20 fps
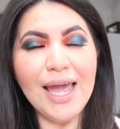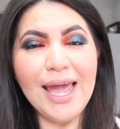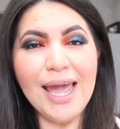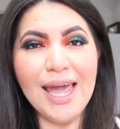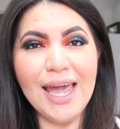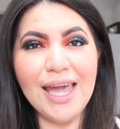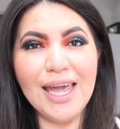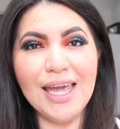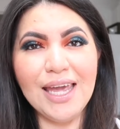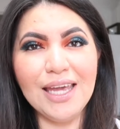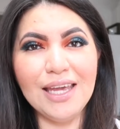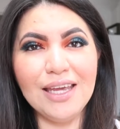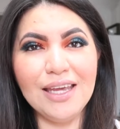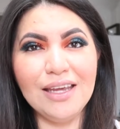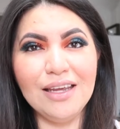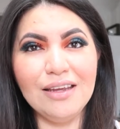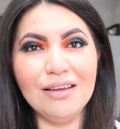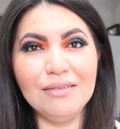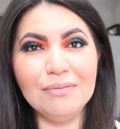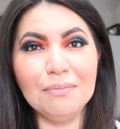
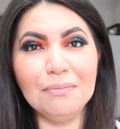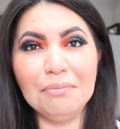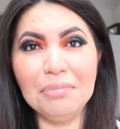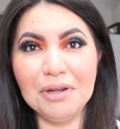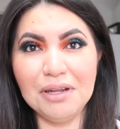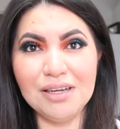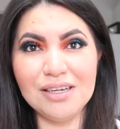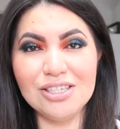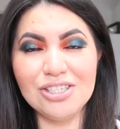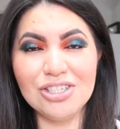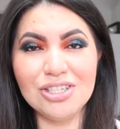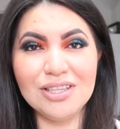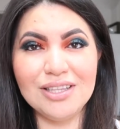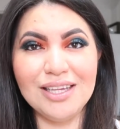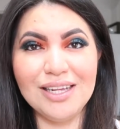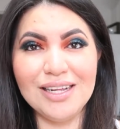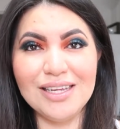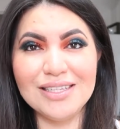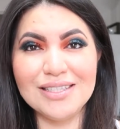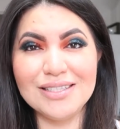a blush
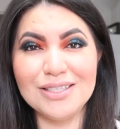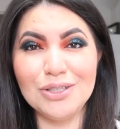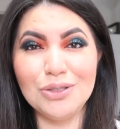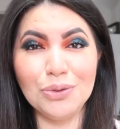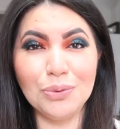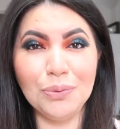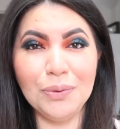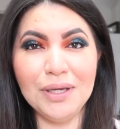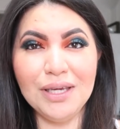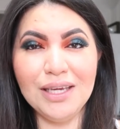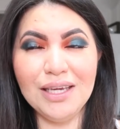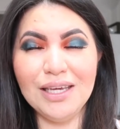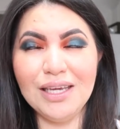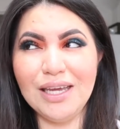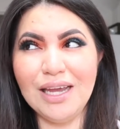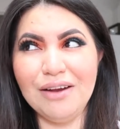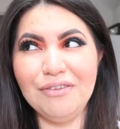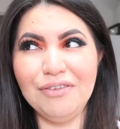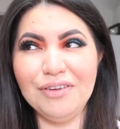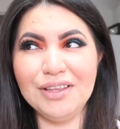that is dewy
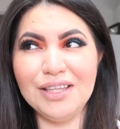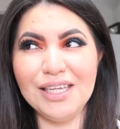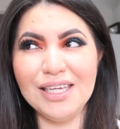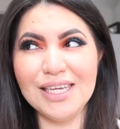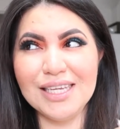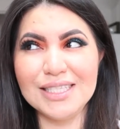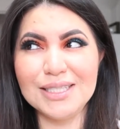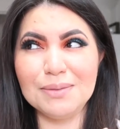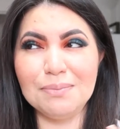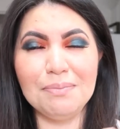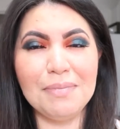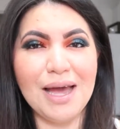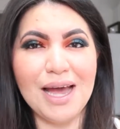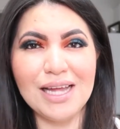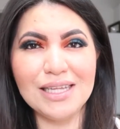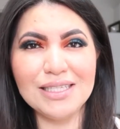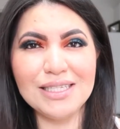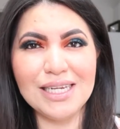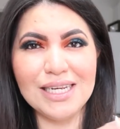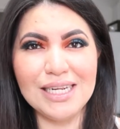everything is
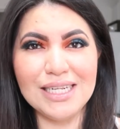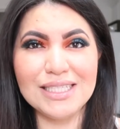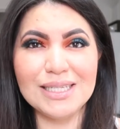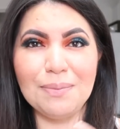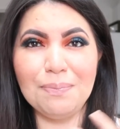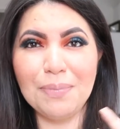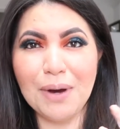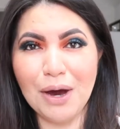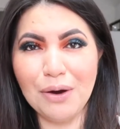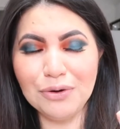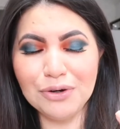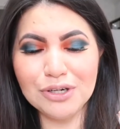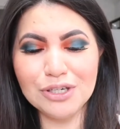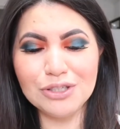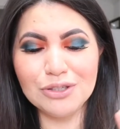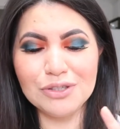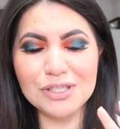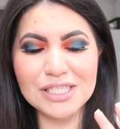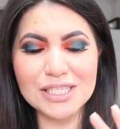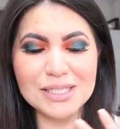matte and it's a powder
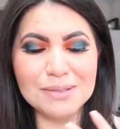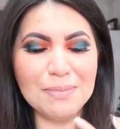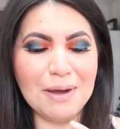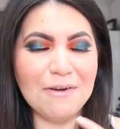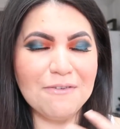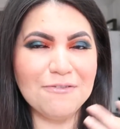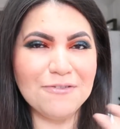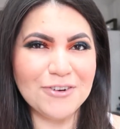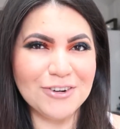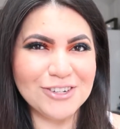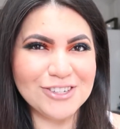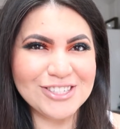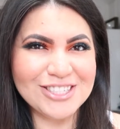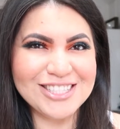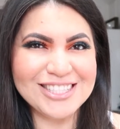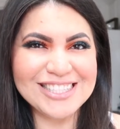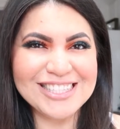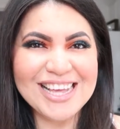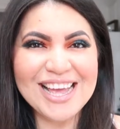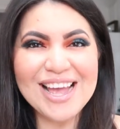so this is my first